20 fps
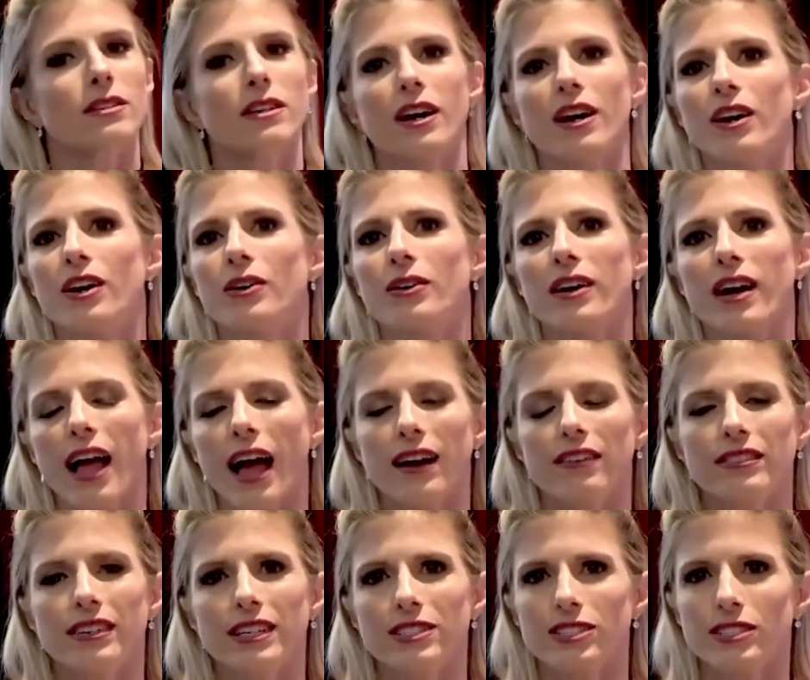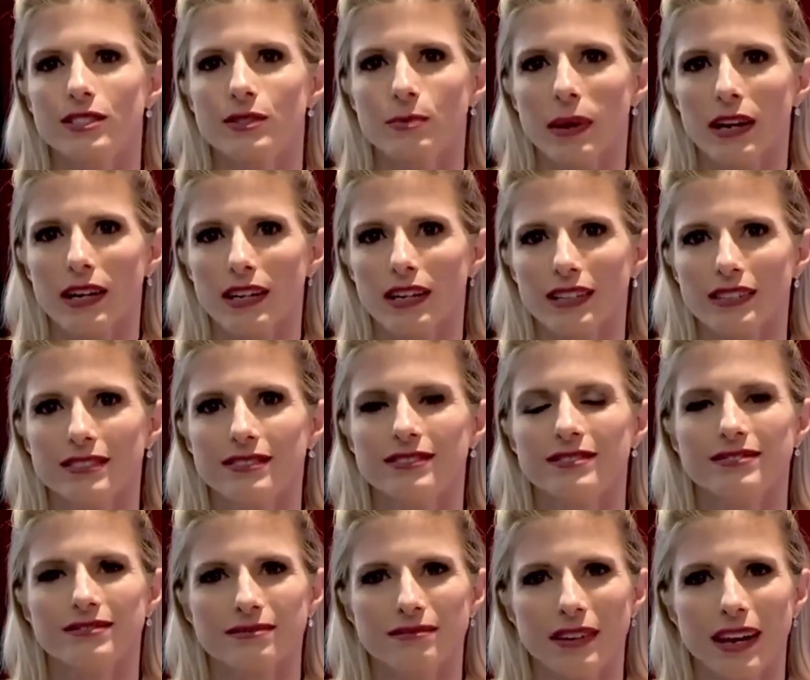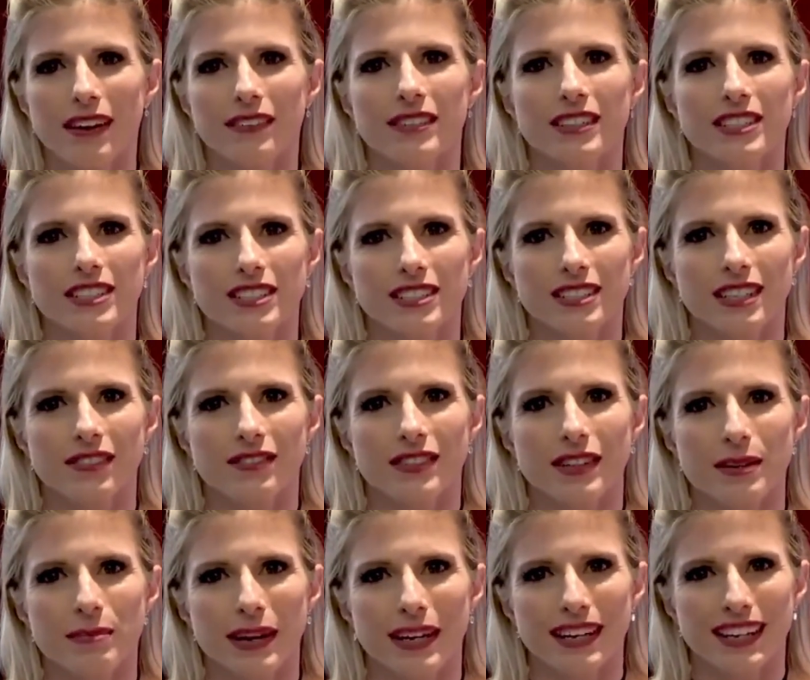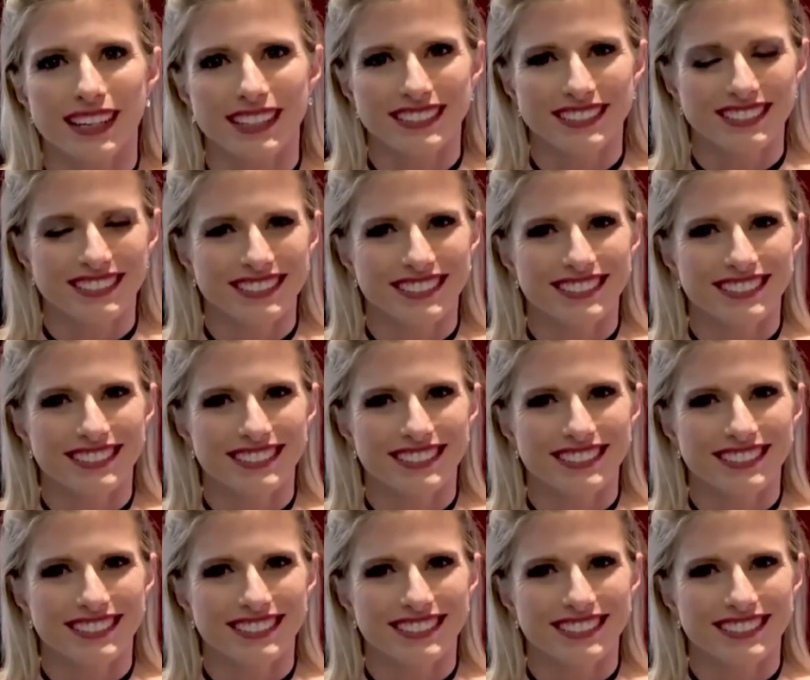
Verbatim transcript: No, average is better. Average is definitely better.